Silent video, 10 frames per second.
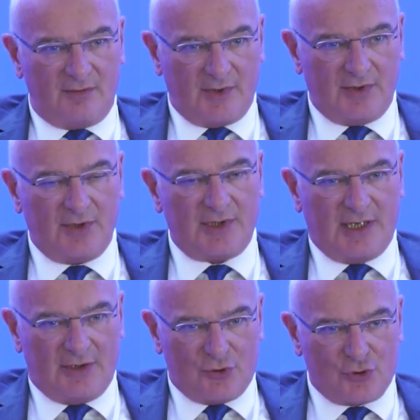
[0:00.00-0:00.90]
would not
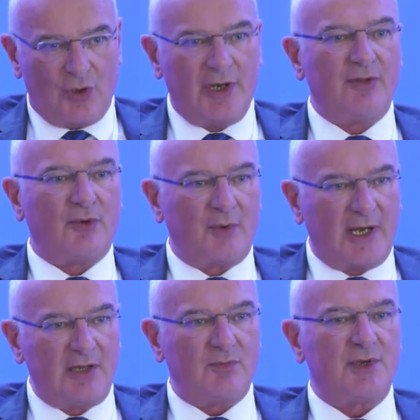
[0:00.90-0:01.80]
enjoy the
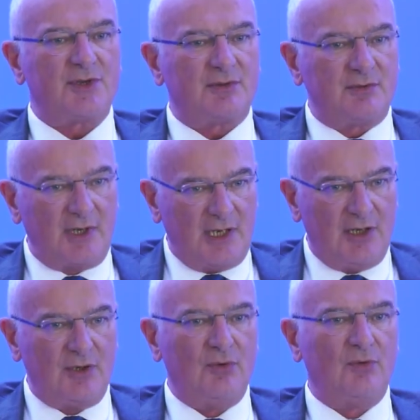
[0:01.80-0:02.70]
right which
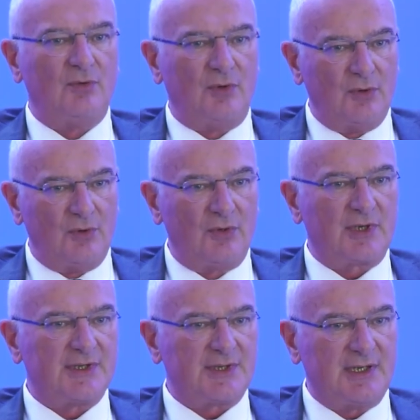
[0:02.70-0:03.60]
EU law
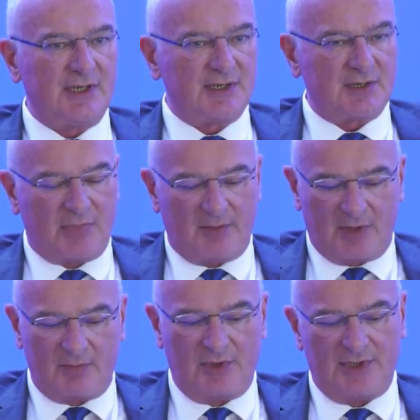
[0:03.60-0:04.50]
considered as a
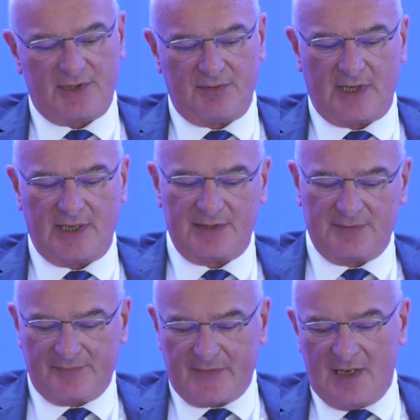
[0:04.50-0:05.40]
public policy right.
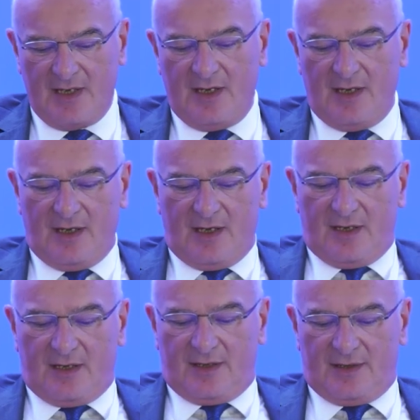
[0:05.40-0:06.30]

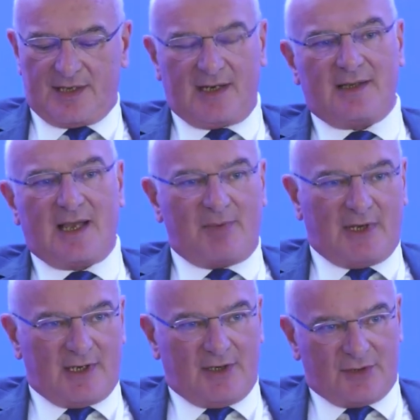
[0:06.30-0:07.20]
The second
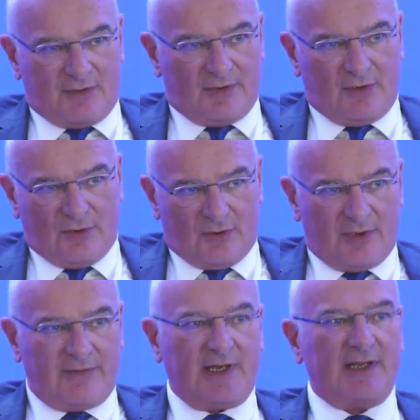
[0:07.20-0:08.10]
application of the law
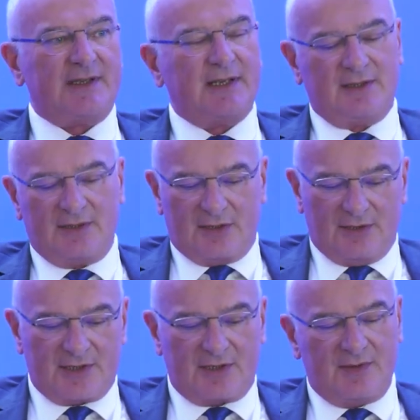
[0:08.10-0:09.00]
of unintended
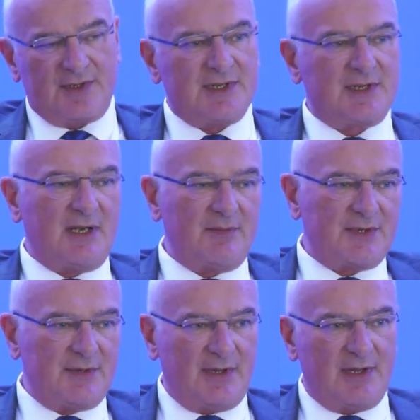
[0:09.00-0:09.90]
consequences
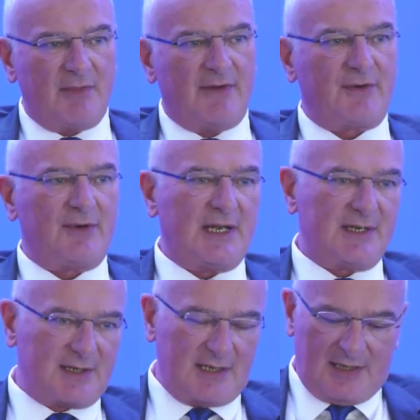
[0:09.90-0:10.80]
comes in the
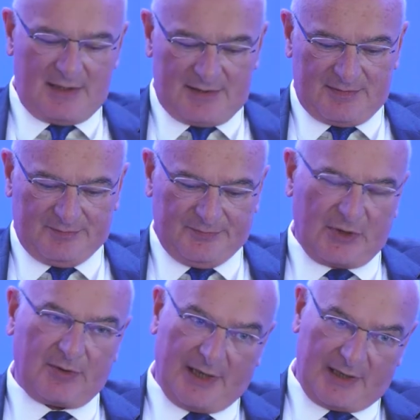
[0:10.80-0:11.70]
Mavronas case, the
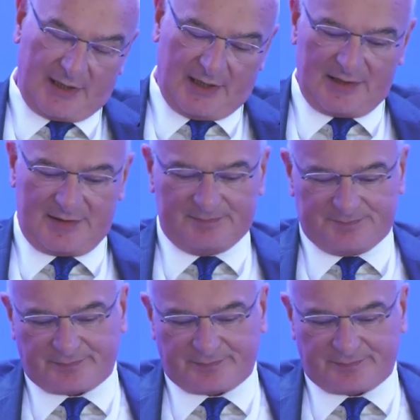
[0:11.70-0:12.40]
Greek case,